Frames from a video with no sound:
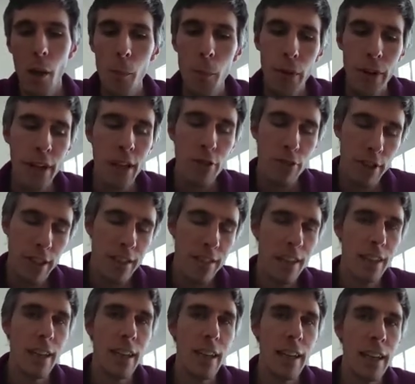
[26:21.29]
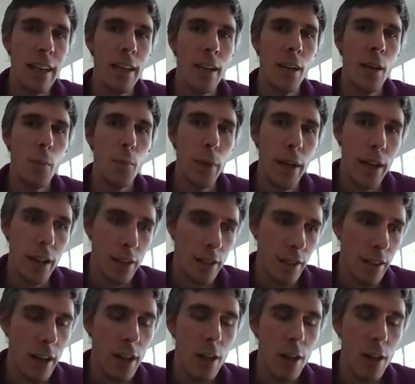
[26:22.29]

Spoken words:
but increasingly, because of the